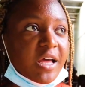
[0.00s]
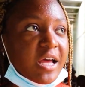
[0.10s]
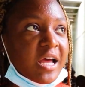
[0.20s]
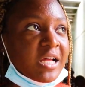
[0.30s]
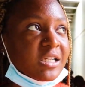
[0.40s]

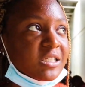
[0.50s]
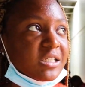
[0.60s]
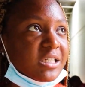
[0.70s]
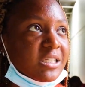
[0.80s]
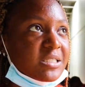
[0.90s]
And
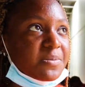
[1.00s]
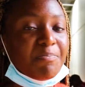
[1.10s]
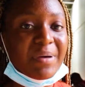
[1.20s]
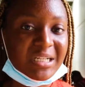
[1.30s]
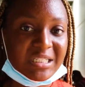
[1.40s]
it's
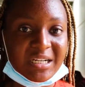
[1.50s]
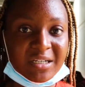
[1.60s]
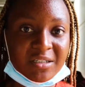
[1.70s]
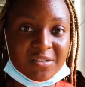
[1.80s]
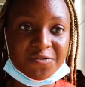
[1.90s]
better
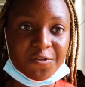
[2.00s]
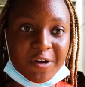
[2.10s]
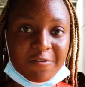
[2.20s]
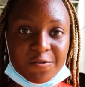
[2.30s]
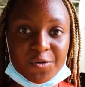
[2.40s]
for
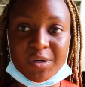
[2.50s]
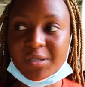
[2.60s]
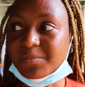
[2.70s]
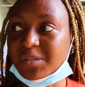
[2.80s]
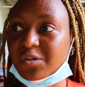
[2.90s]

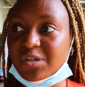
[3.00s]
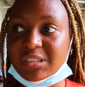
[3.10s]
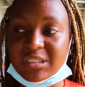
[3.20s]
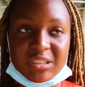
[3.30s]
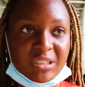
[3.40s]
everyone,
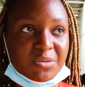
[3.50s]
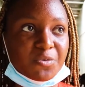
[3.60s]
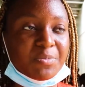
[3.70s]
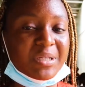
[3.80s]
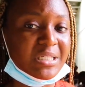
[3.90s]
because it
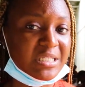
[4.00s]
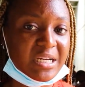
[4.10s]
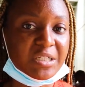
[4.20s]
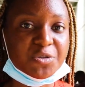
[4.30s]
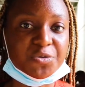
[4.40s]
would be
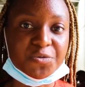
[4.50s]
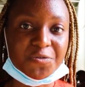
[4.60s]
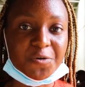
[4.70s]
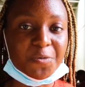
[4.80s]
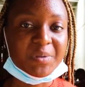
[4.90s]
easier to
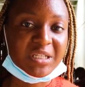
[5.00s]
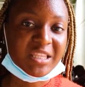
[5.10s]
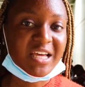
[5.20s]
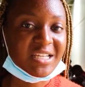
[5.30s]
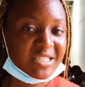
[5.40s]
complete
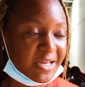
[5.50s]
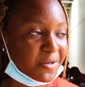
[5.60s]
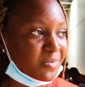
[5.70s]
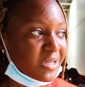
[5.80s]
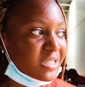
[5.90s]
the
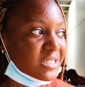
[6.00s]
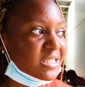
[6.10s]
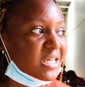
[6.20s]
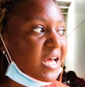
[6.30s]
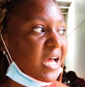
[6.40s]
assignments